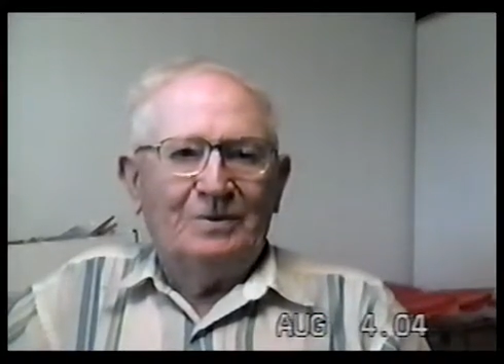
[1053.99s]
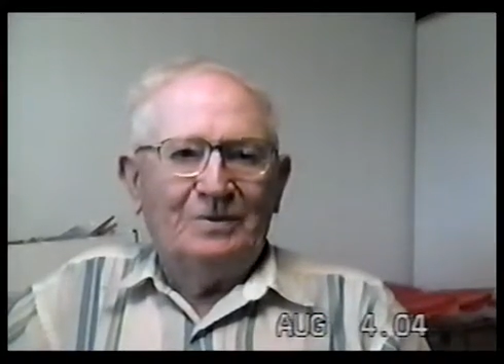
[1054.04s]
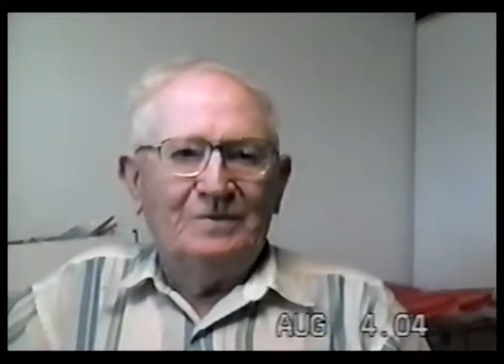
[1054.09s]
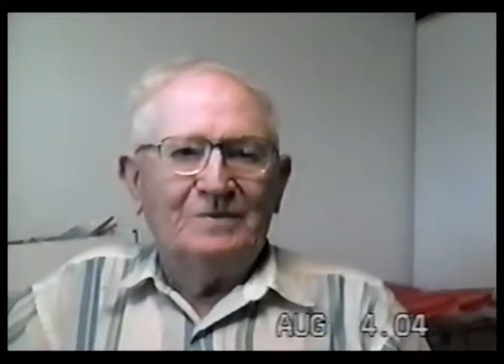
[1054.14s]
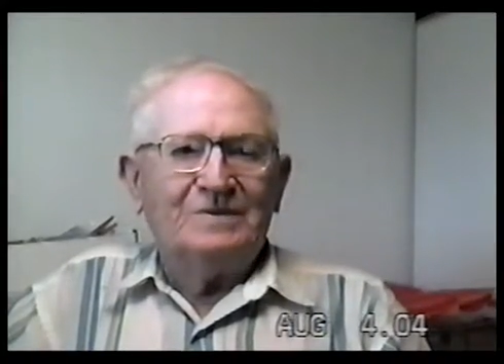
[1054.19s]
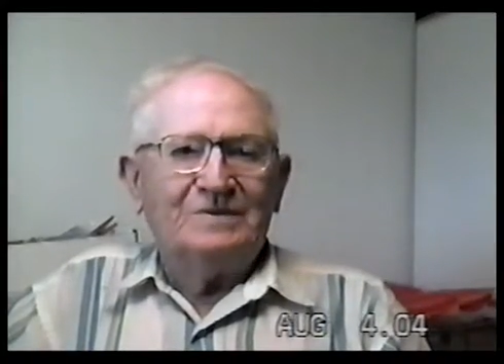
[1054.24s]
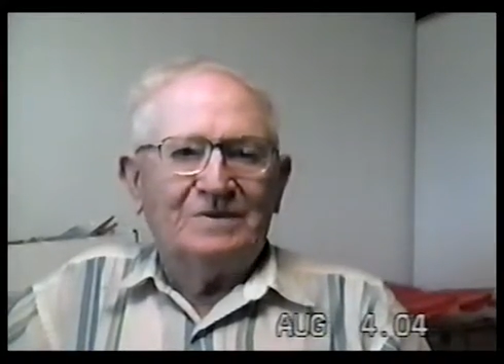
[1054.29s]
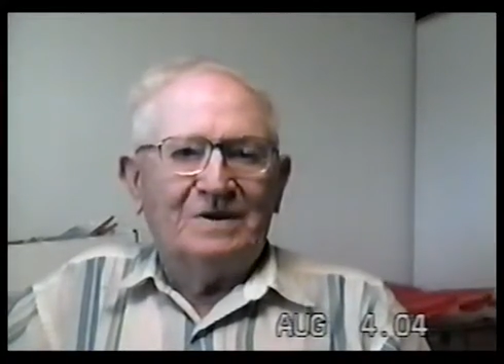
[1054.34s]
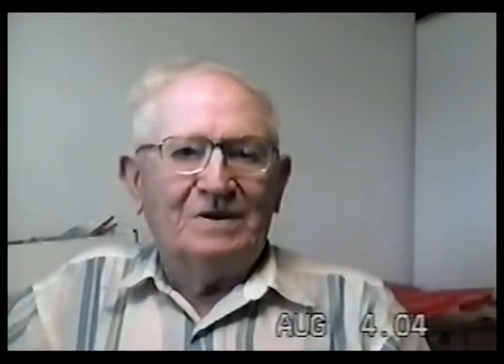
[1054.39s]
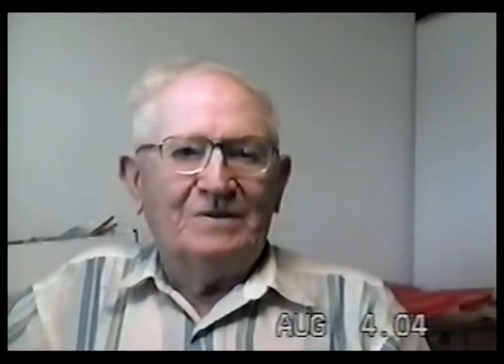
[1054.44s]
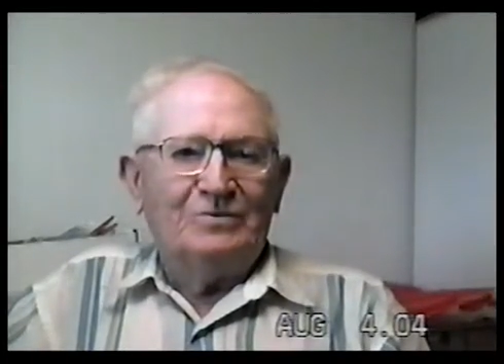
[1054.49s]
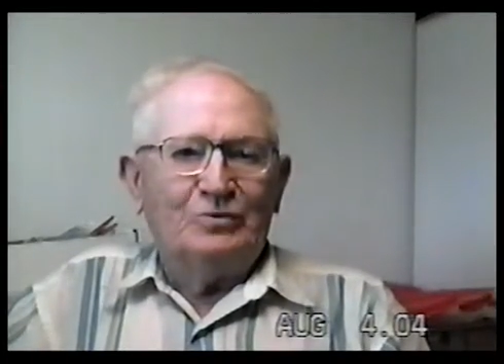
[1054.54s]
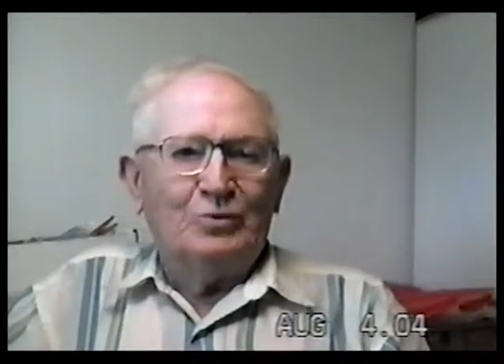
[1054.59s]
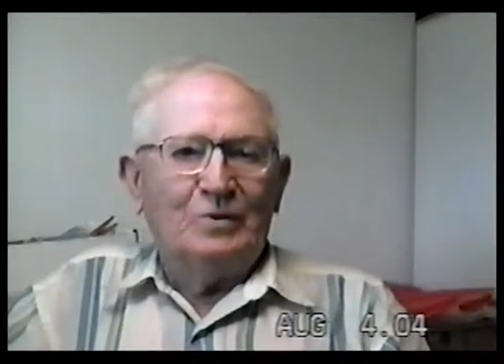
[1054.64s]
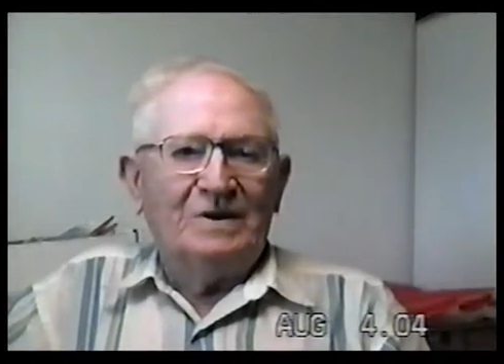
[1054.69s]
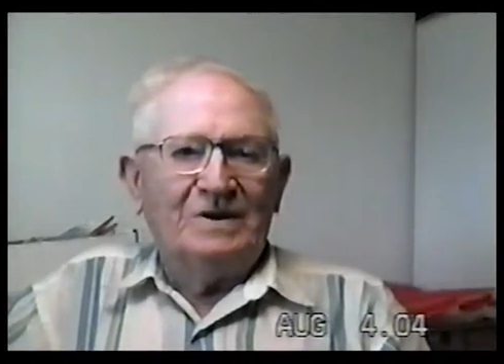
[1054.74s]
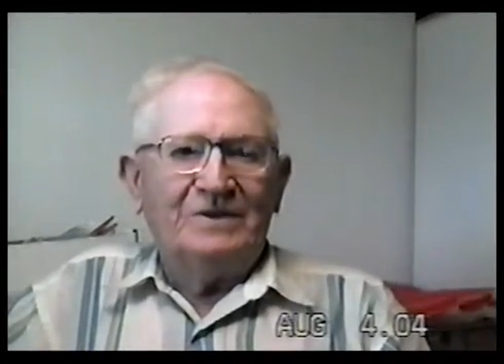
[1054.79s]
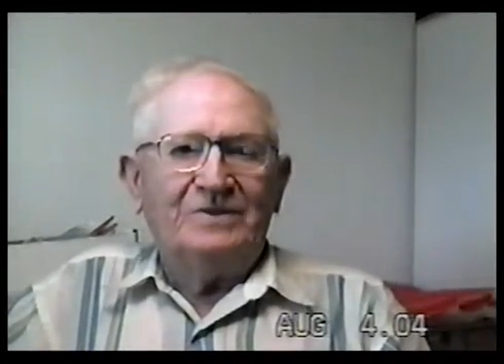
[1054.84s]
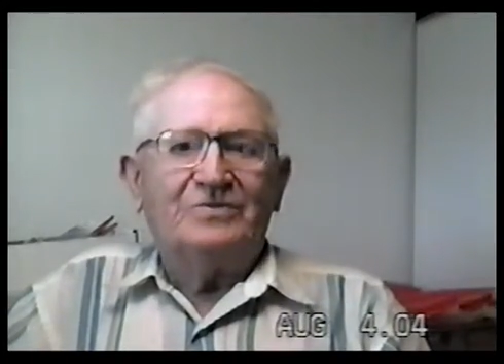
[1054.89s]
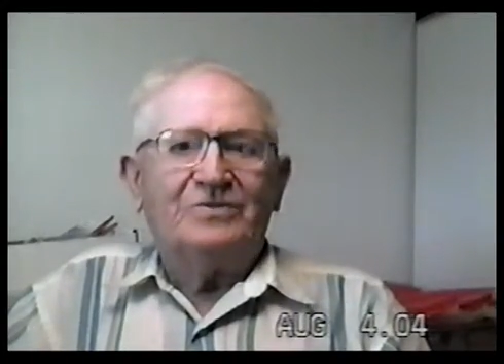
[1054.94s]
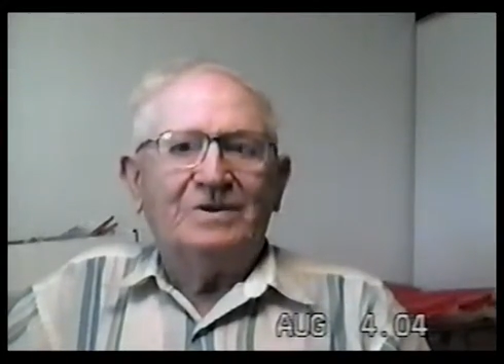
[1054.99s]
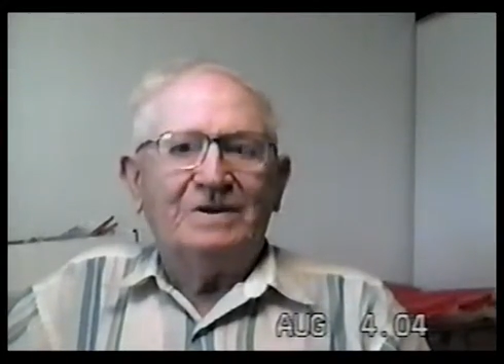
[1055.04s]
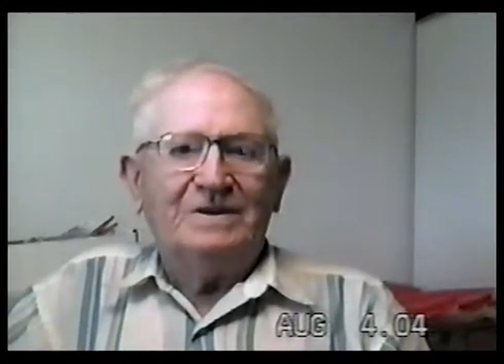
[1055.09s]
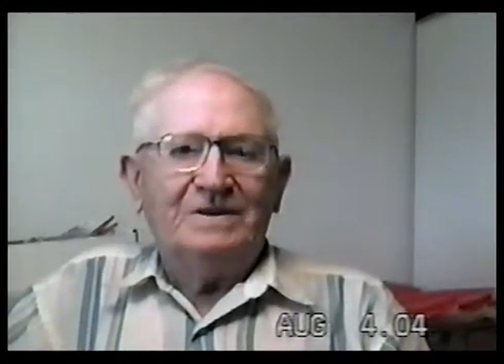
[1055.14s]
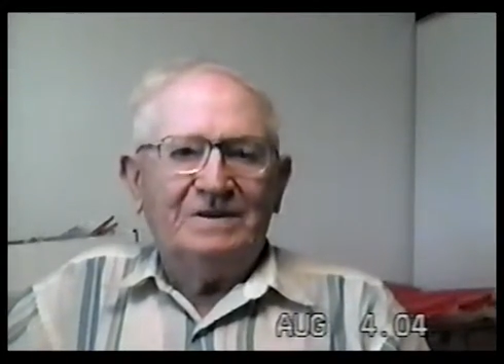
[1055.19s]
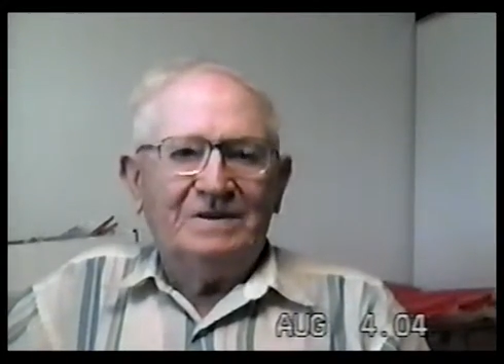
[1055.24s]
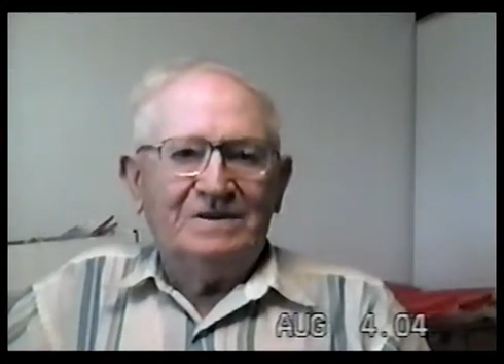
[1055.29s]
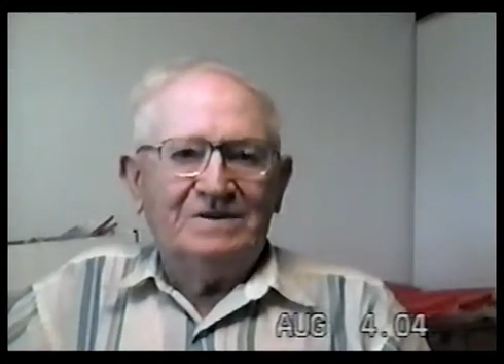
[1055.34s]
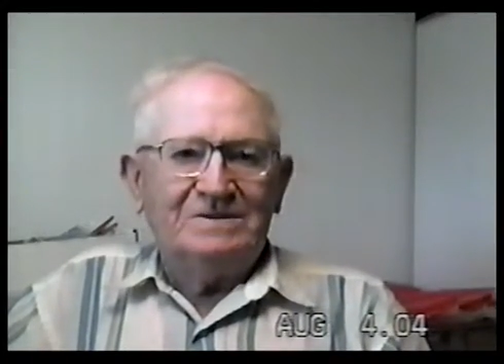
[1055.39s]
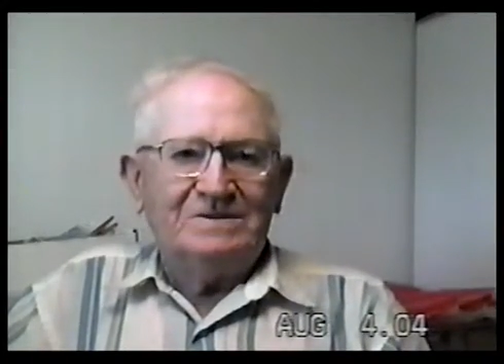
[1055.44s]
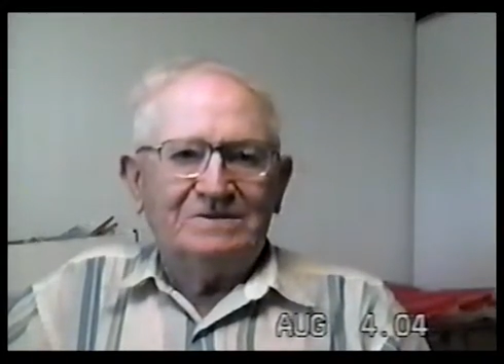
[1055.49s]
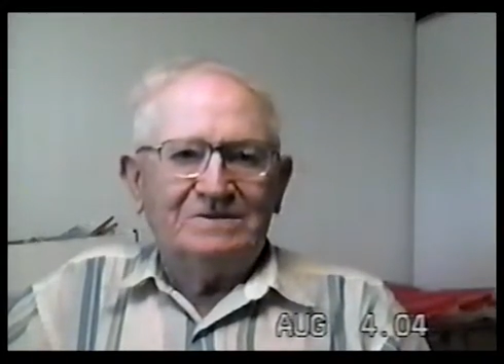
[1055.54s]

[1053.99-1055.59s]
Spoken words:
and was there 23 years.